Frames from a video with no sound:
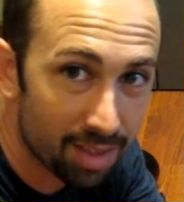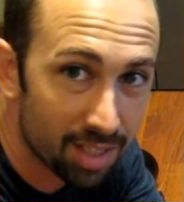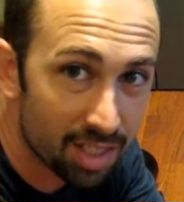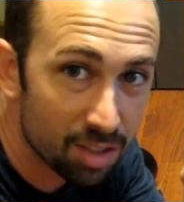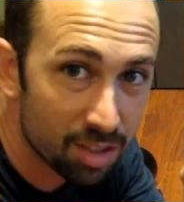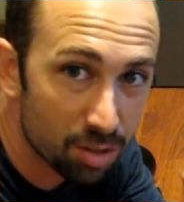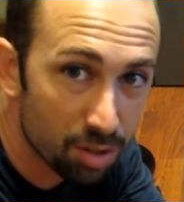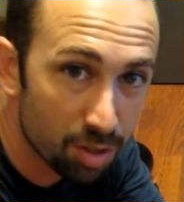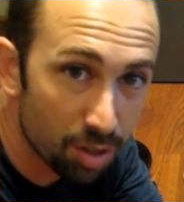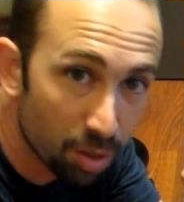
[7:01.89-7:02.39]

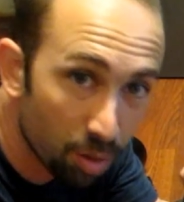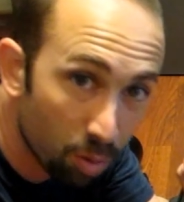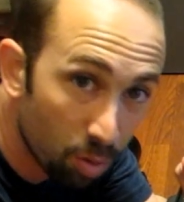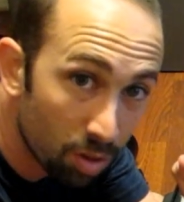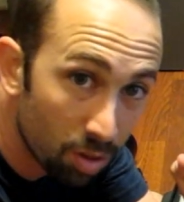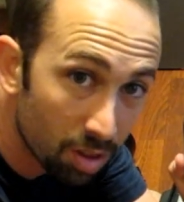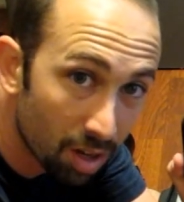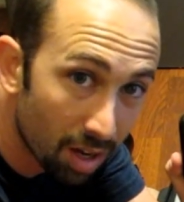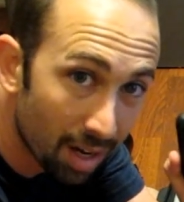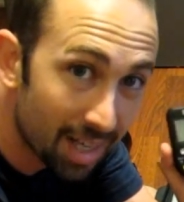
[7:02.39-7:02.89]
these
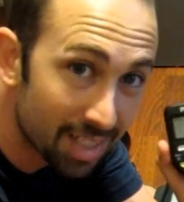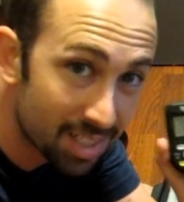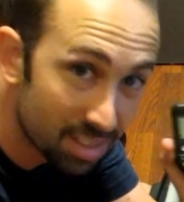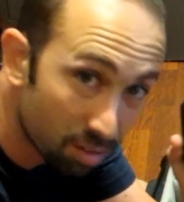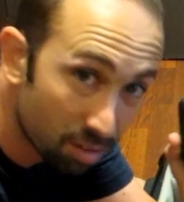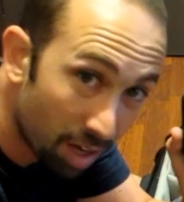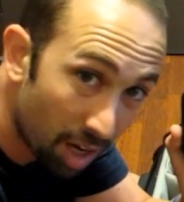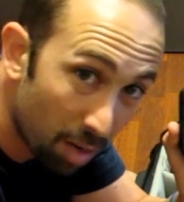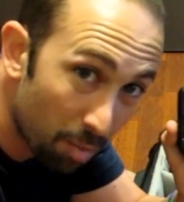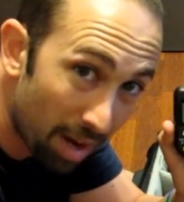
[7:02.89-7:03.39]
new, and I
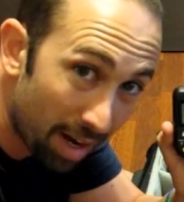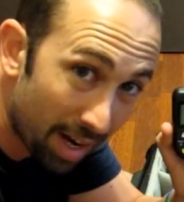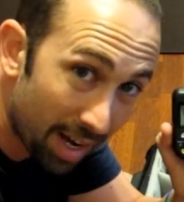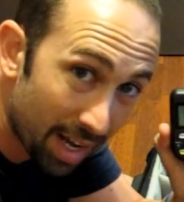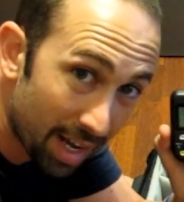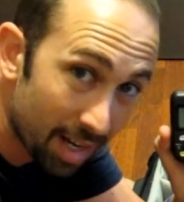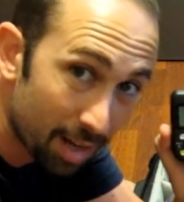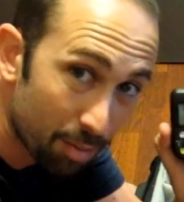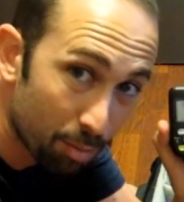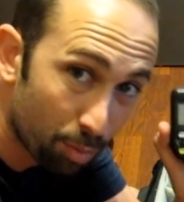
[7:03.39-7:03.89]
still came out
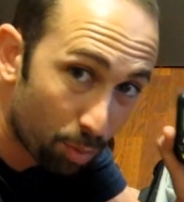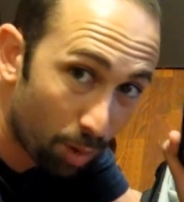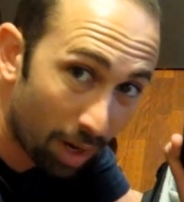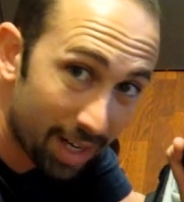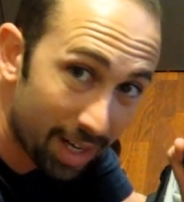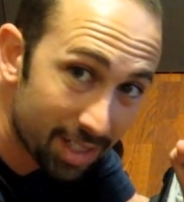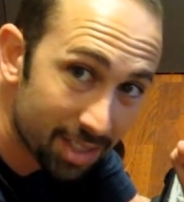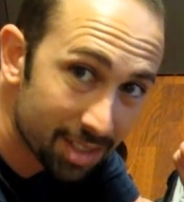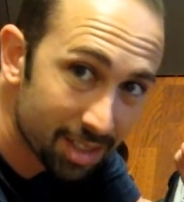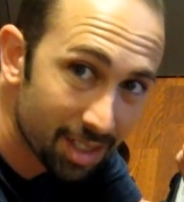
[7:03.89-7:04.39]
ahead in
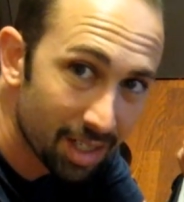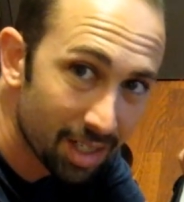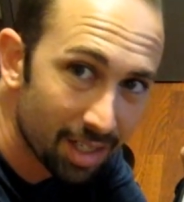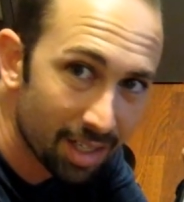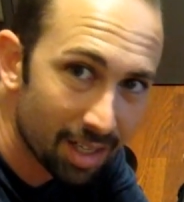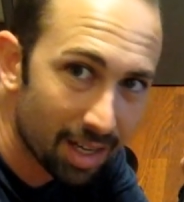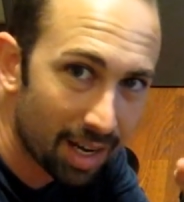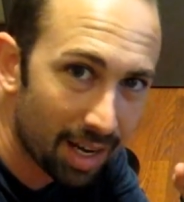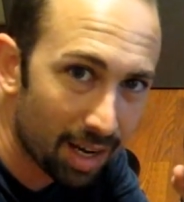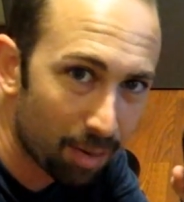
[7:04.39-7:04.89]
price
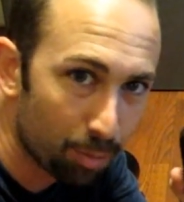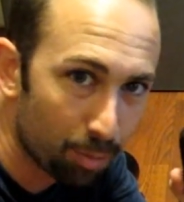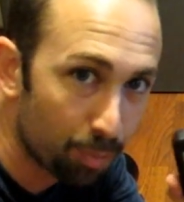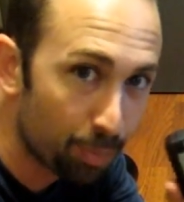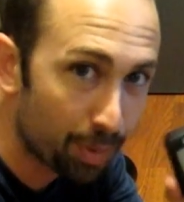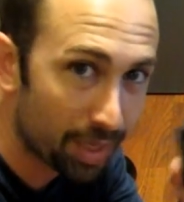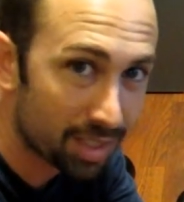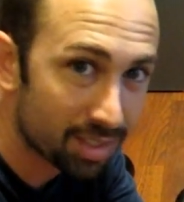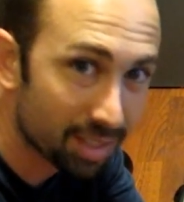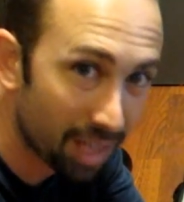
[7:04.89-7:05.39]
and
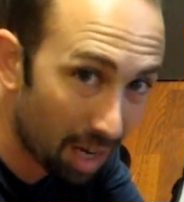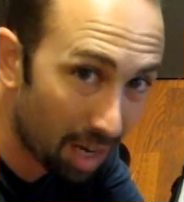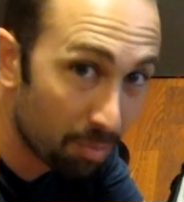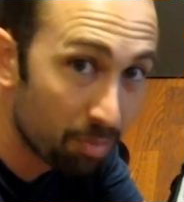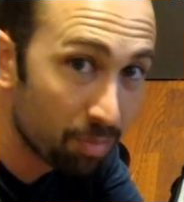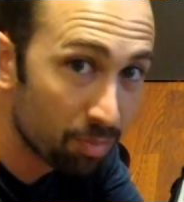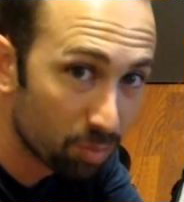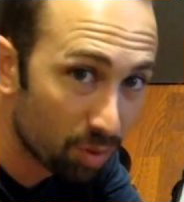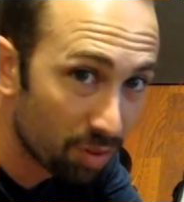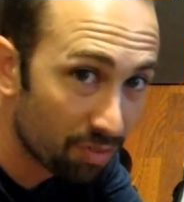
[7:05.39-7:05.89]
big
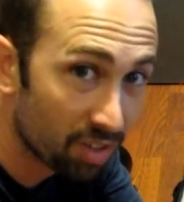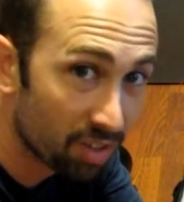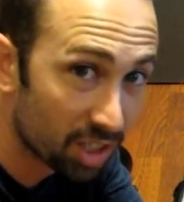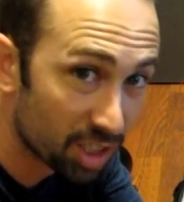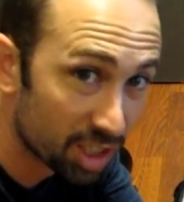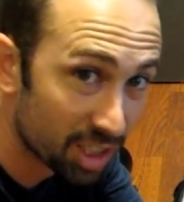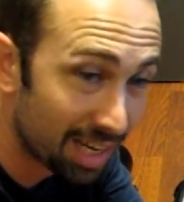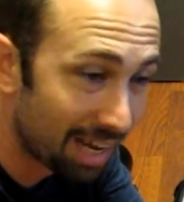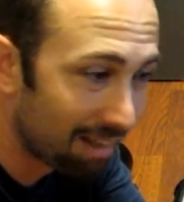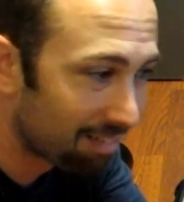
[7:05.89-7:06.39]
time with
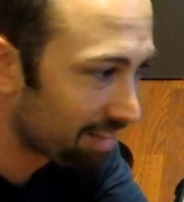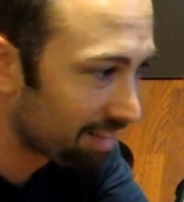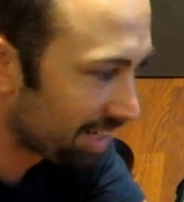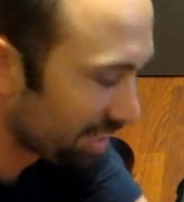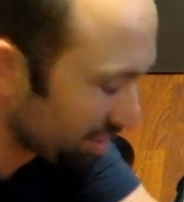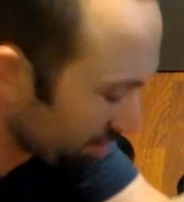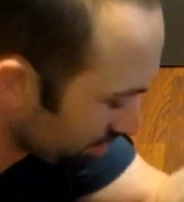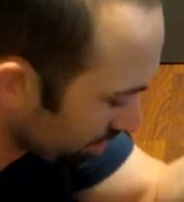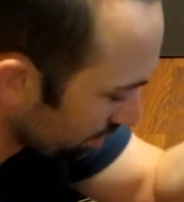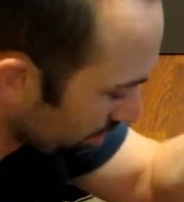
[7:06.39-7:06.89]

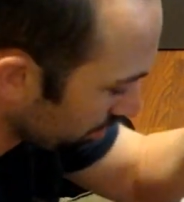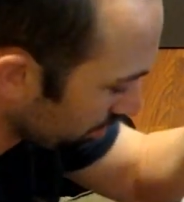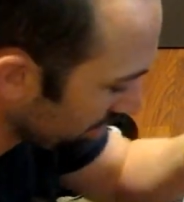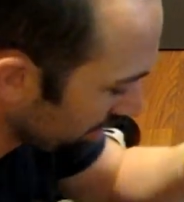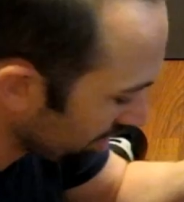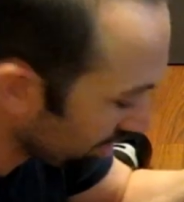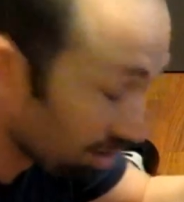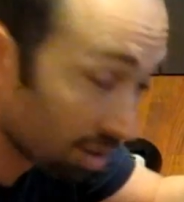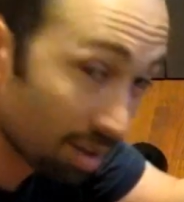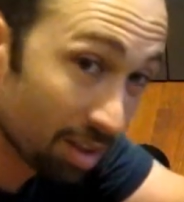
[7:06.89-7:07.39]
functionality. So
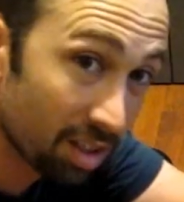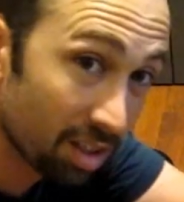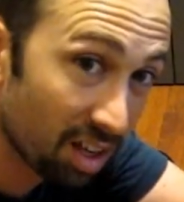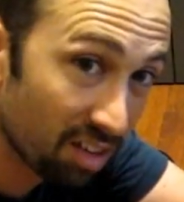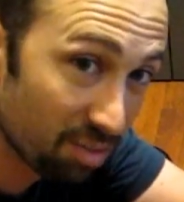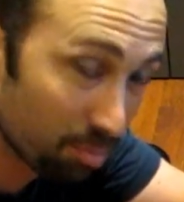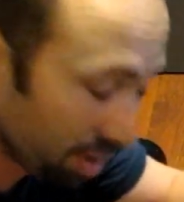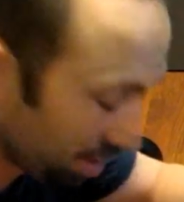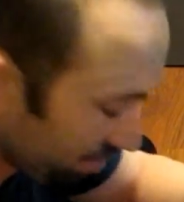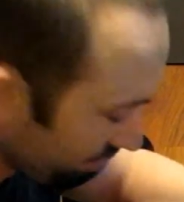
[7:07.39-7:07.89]

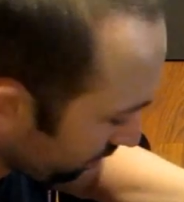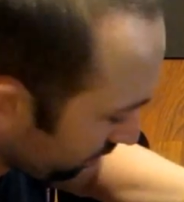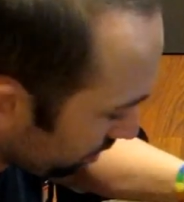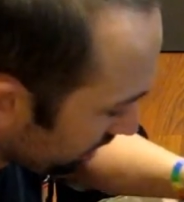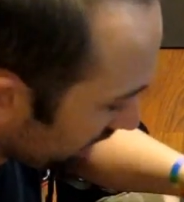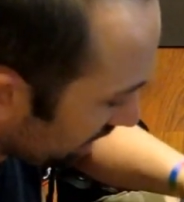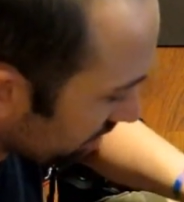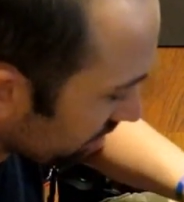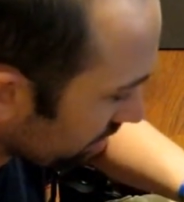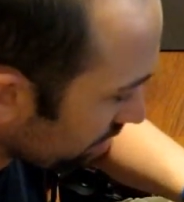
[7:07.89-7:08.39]
love my
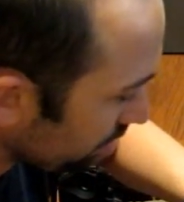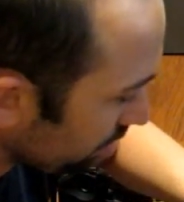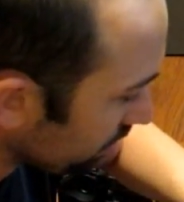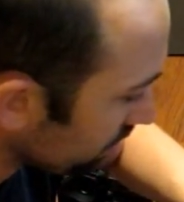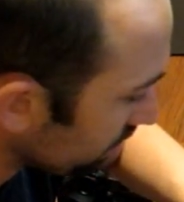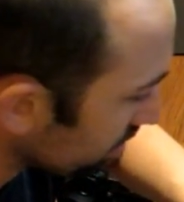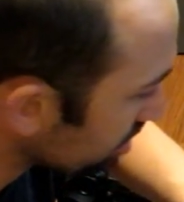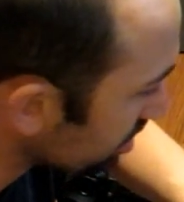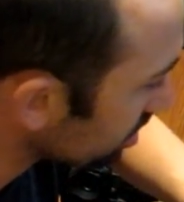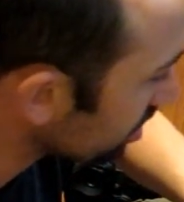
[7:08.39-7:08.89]
Photix
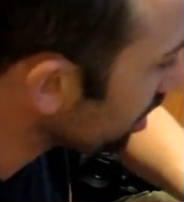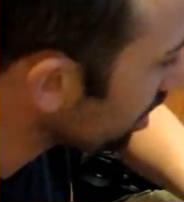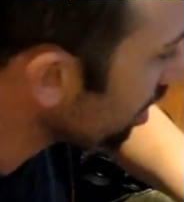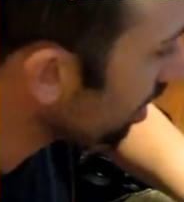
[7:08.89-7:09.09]
Odins.